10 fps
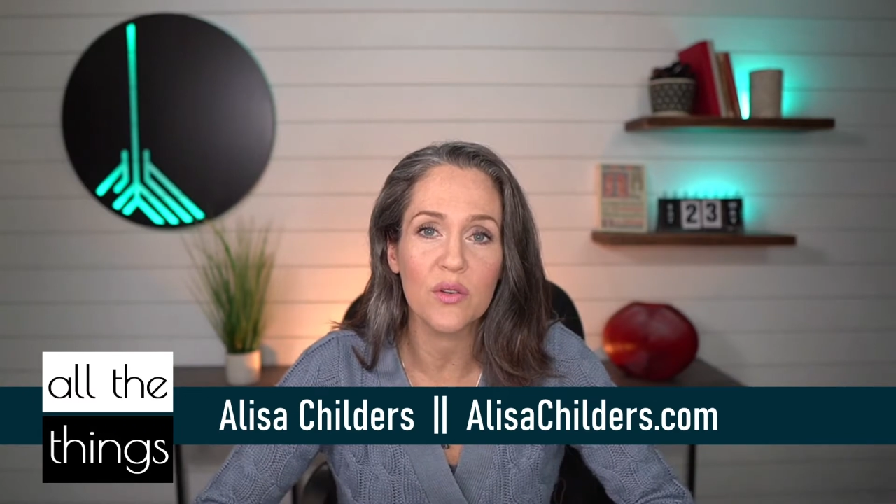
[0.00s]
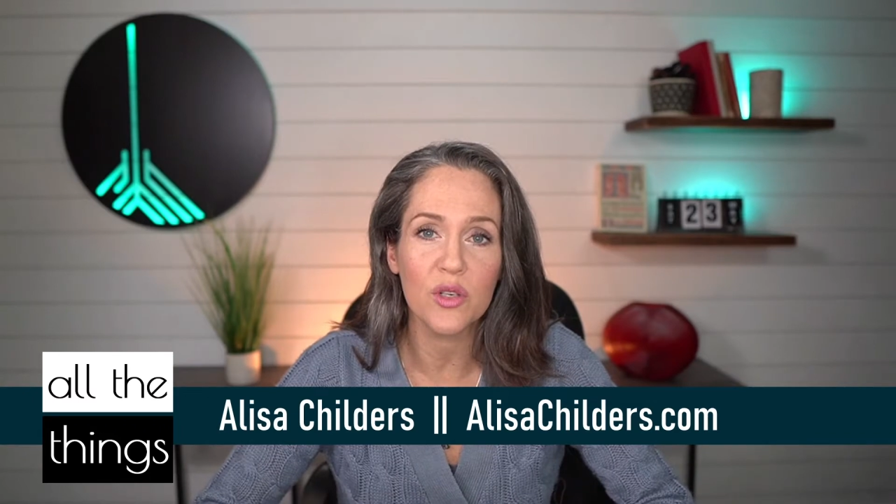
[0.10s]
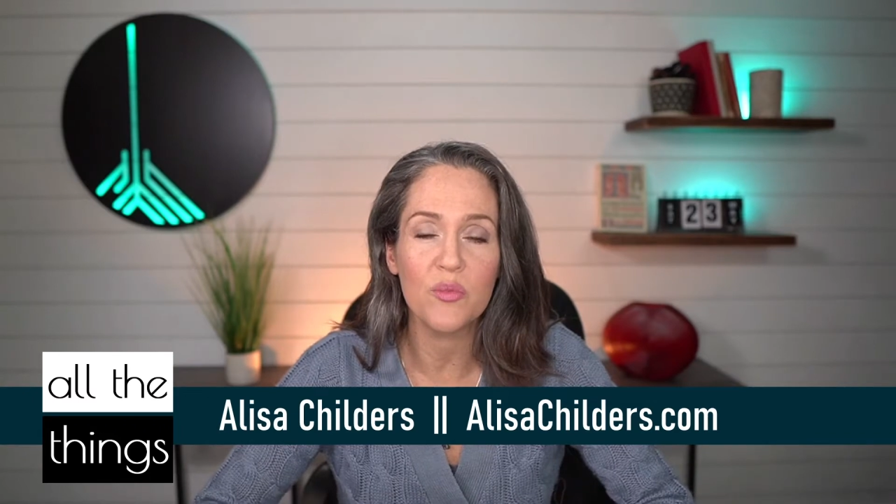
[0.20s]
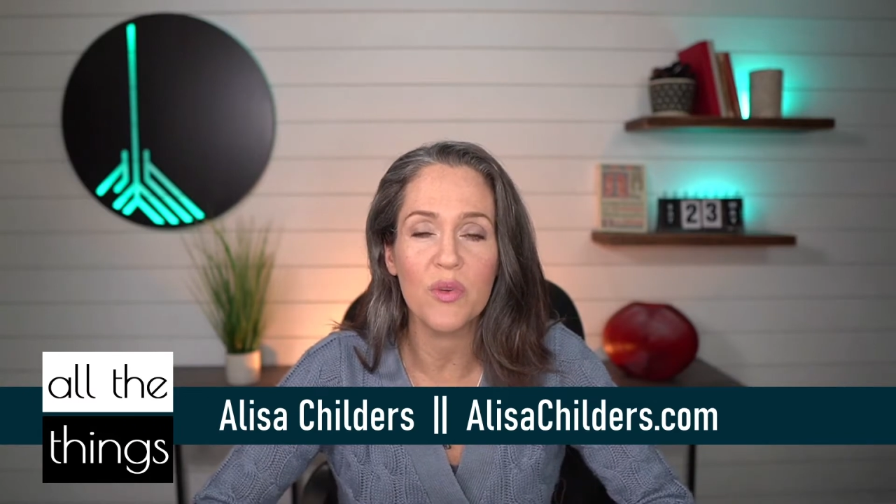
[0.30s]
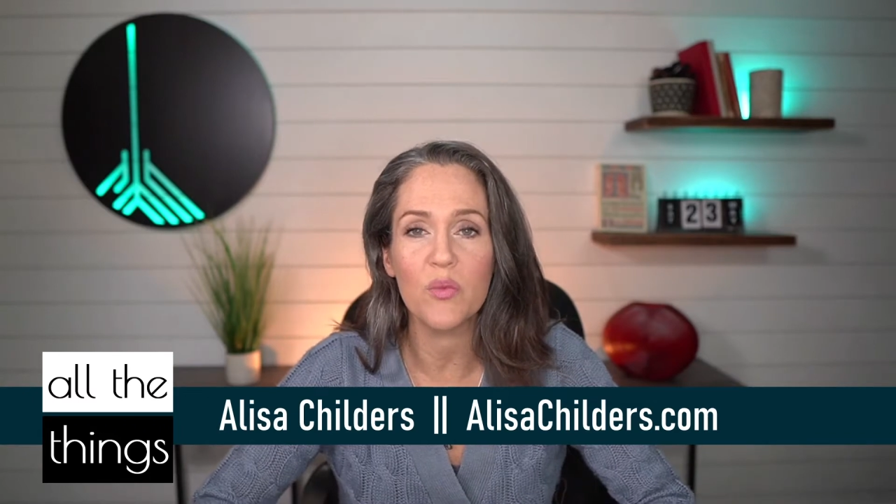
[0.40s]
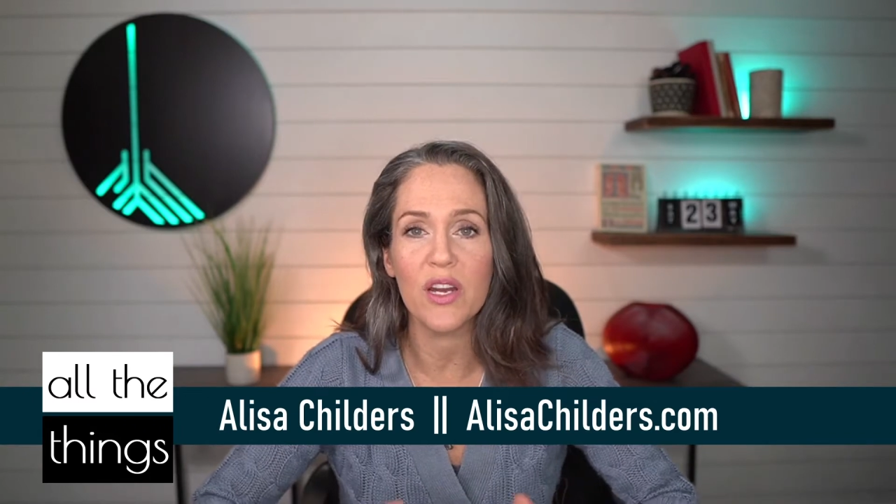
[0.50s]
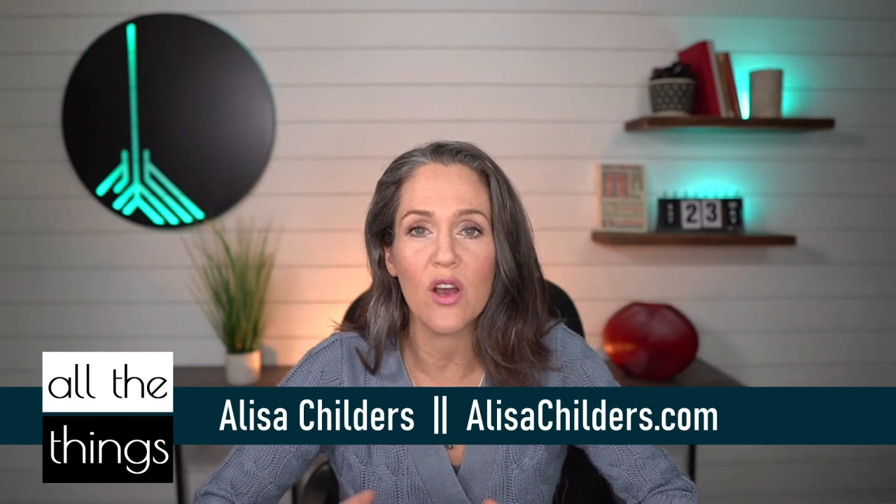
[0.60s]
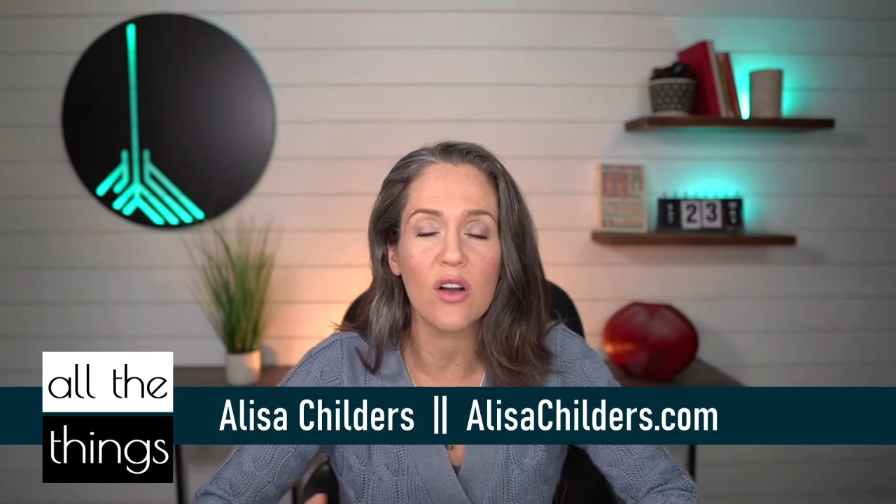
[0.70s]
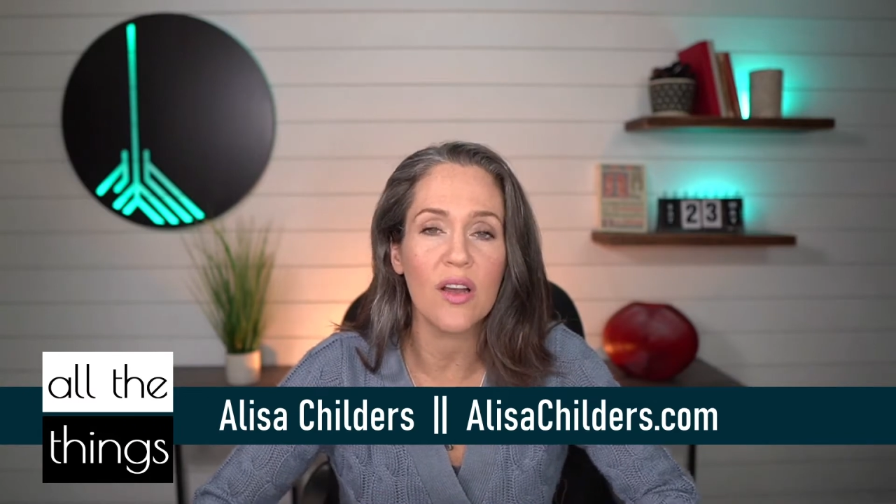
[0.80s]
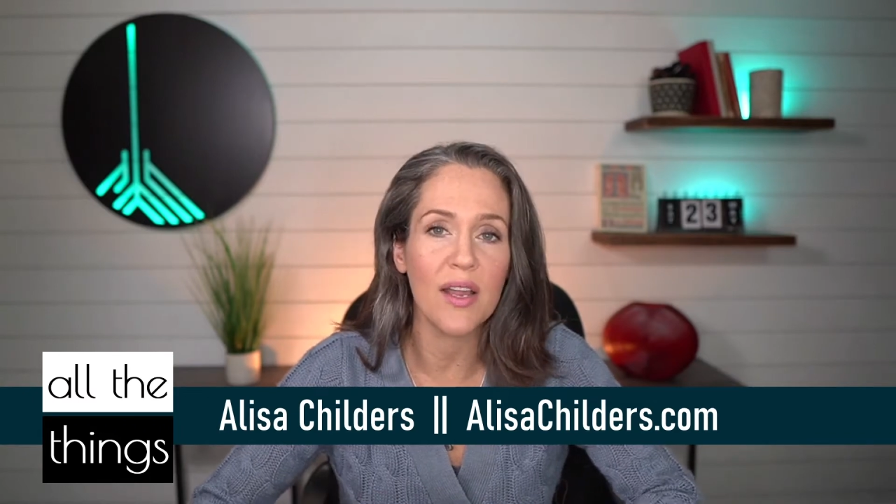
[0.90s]
group and we'd
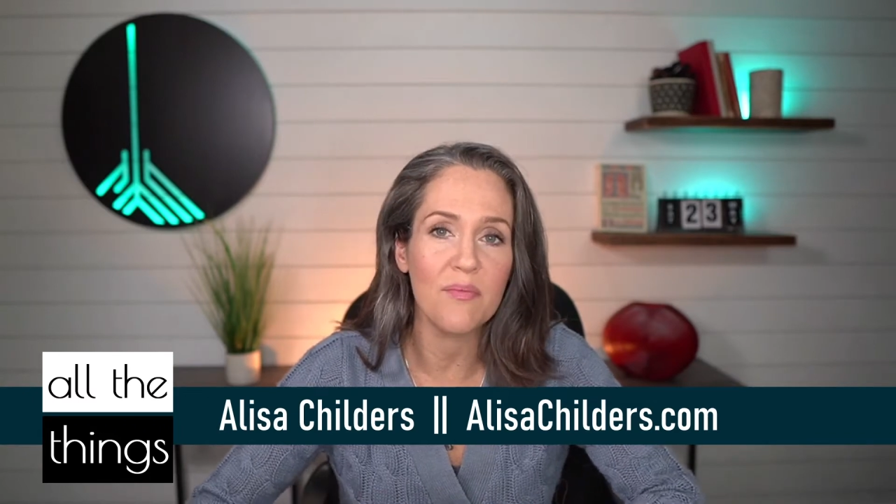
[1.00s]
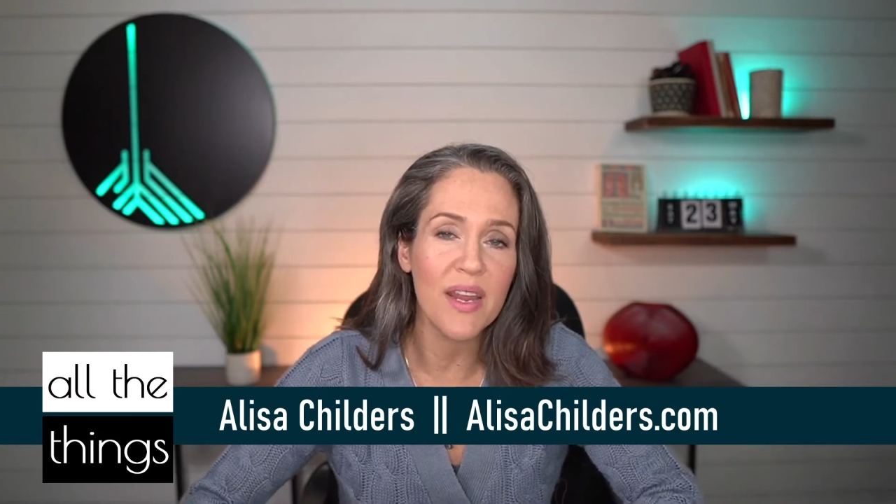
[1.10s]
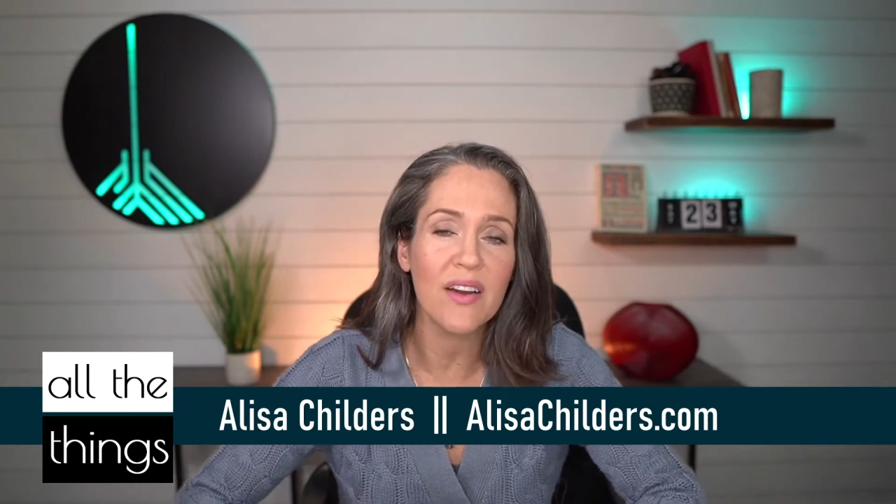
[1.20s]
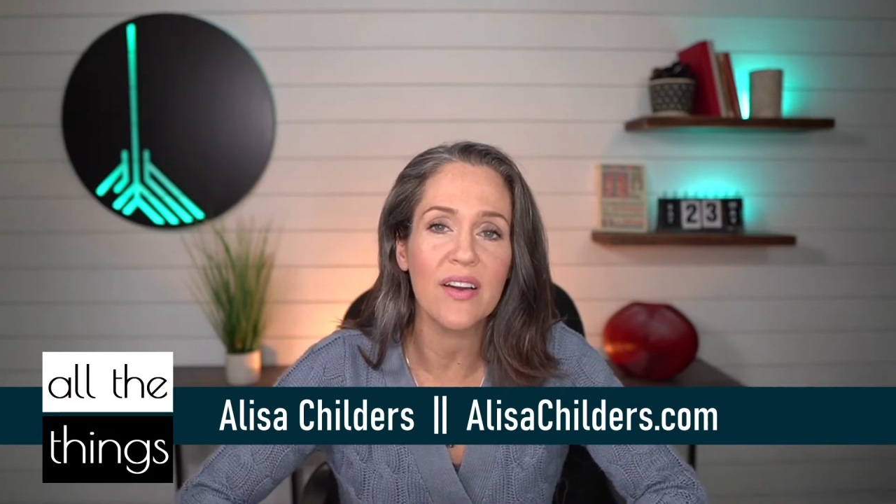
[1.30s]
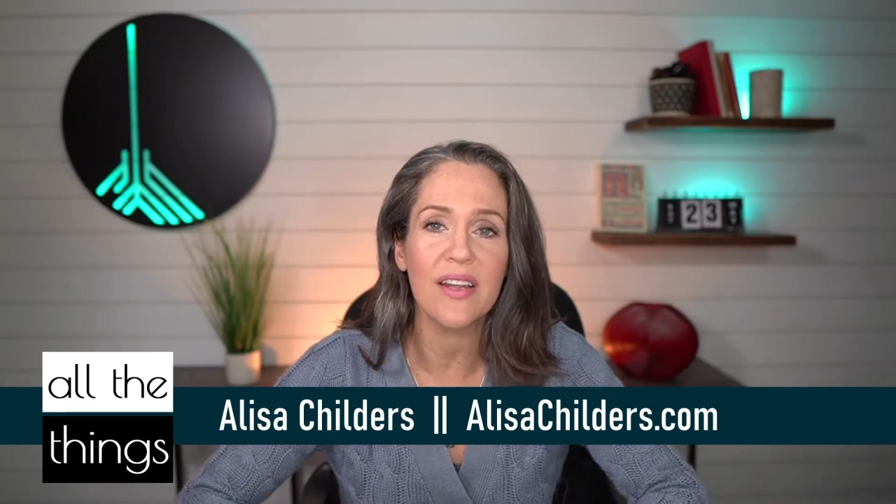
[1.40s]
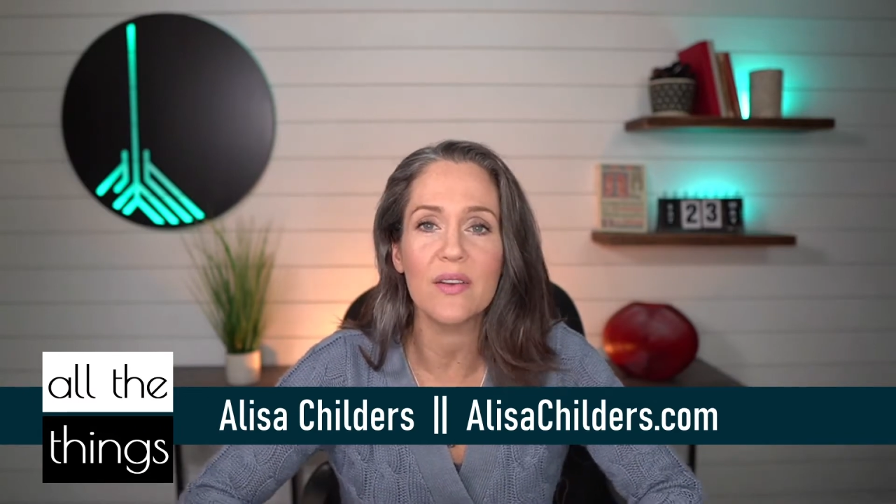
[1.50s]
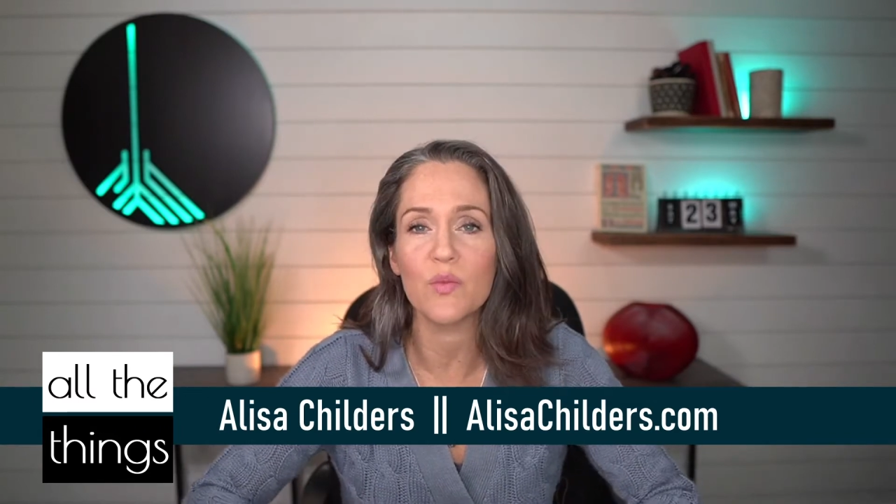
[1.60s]
all gotten married